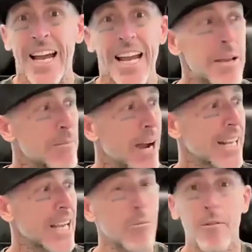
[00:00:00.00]
he
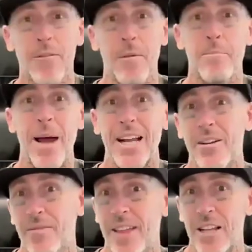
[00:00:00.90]
might come off the back
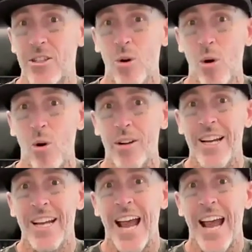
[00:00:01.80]
of that talk